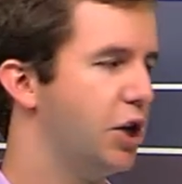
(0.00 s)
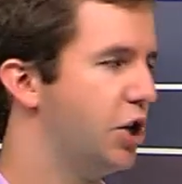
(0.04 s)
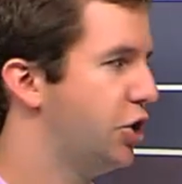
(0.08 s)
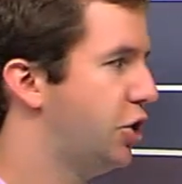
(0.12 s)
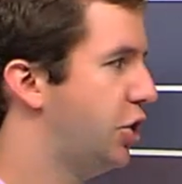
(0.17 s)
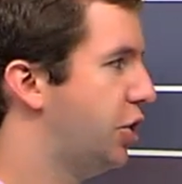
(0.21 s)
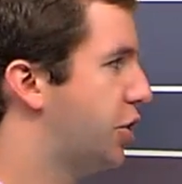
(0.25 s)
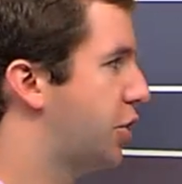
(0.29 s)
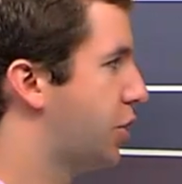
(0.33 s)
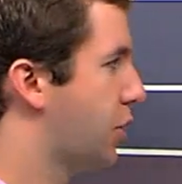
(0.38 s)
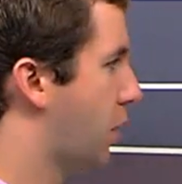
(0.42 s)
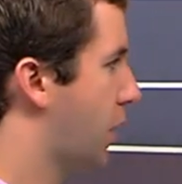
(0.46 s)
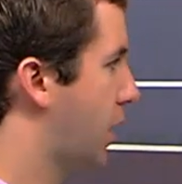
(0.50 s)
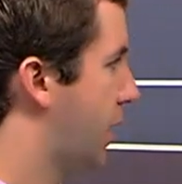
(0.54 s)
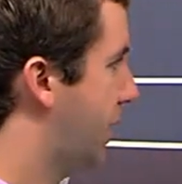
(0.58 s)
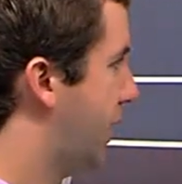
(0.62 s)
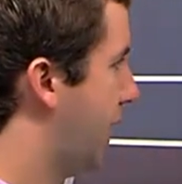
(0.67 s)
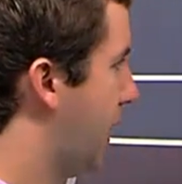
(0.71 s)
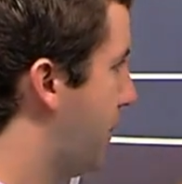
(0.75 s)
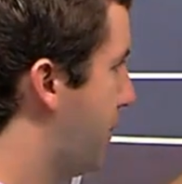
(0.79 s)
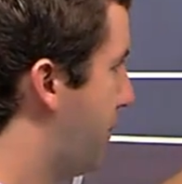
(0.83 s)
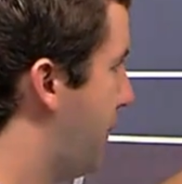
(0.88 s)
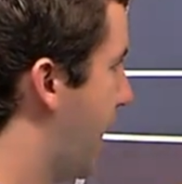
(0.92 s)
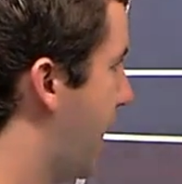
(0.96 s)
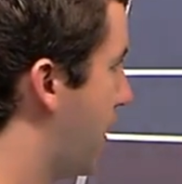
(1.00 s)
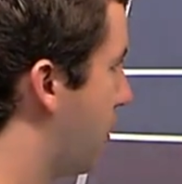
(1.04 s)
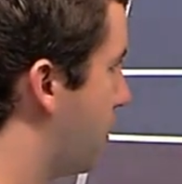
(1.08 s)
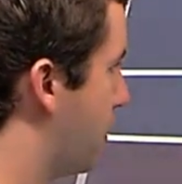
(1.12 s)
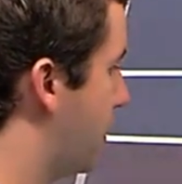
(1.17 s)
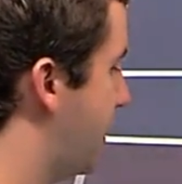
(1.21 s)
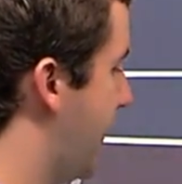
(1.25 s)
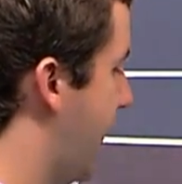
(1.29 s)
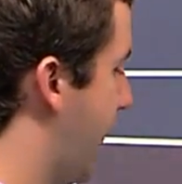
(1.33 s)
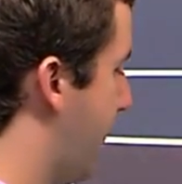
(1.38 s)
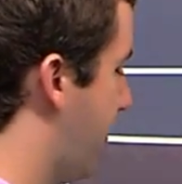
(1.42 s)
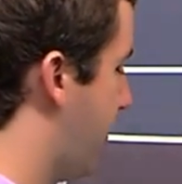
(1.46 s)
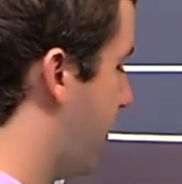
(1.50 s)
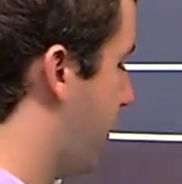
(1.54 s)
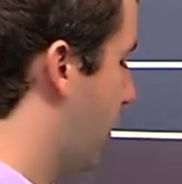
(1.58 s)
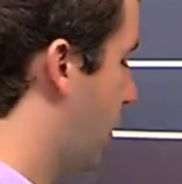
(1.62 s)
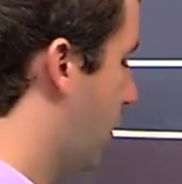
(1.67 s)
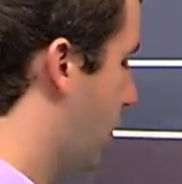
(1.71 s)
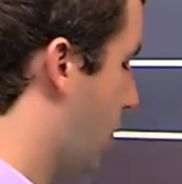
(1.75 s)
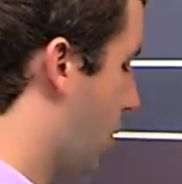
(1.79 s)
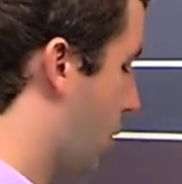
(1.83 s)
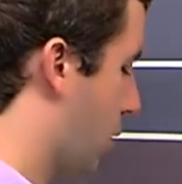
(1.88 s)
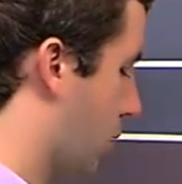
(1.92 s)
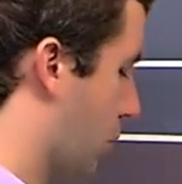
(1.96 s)
She started to get better depth
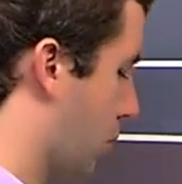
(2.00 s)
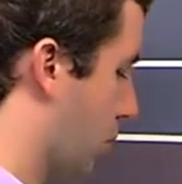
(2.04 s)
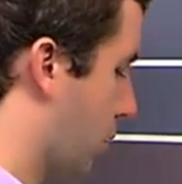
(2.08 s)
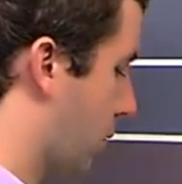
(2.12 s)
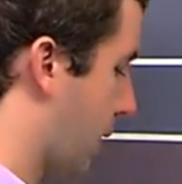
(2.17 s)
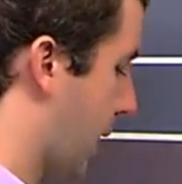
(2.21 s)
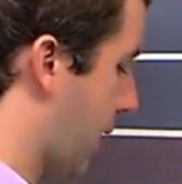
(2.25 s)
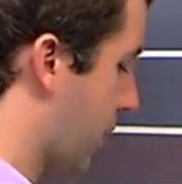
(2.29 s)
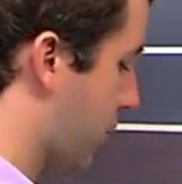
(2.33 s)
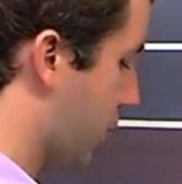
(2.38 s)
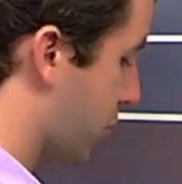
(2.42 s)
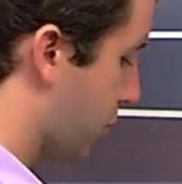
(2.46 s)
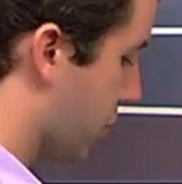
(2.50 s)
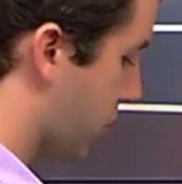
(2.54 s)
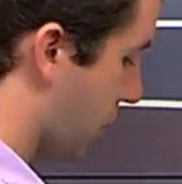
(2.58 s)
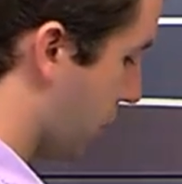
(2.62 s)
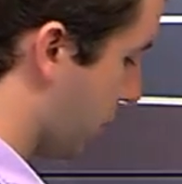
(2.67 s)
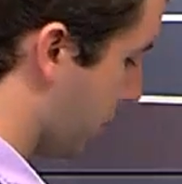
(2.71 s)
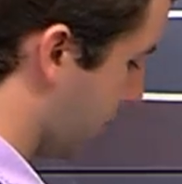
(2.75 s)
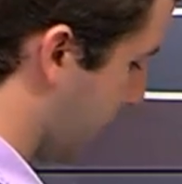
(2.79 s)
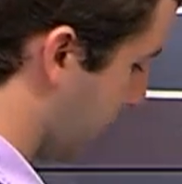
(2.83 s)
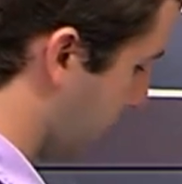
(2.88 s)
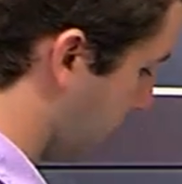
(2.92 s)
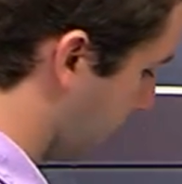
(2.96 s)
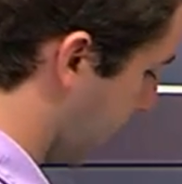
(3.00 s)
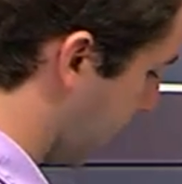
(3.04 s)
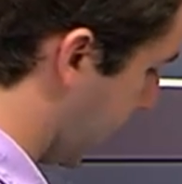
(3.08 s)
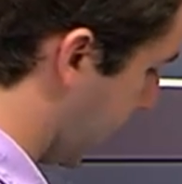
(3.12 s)
on her ground strokes. They were